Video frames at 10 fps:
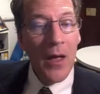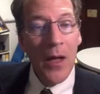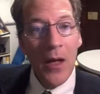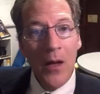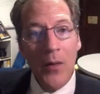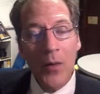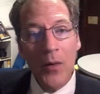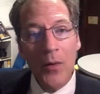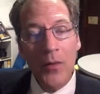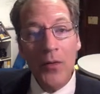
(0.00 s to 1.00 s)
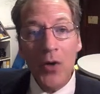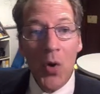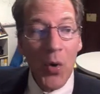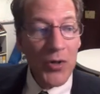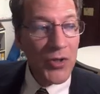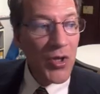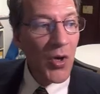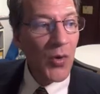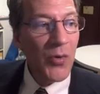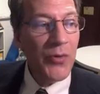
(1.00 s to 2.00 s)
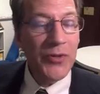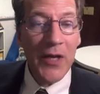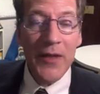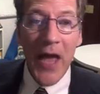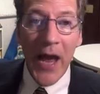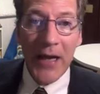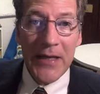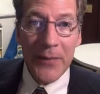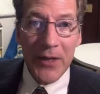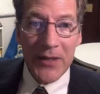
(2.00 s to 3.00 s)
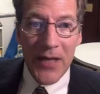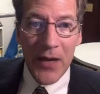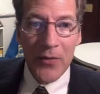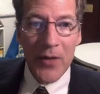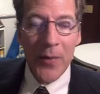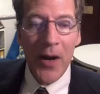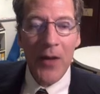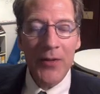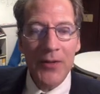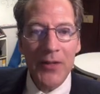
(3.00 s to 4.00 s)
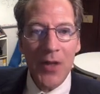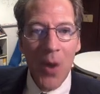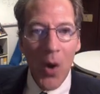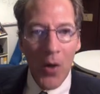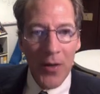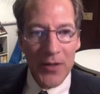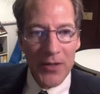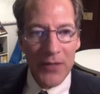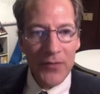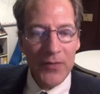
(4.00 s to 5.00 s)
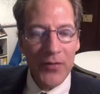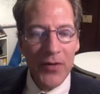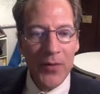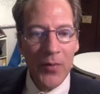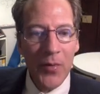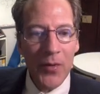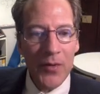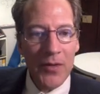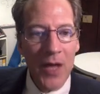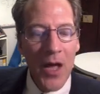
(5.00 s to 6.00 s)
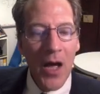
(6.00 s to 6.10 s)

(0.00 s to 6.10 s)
the course goals and the academic integrity policy. All that stuff is very important.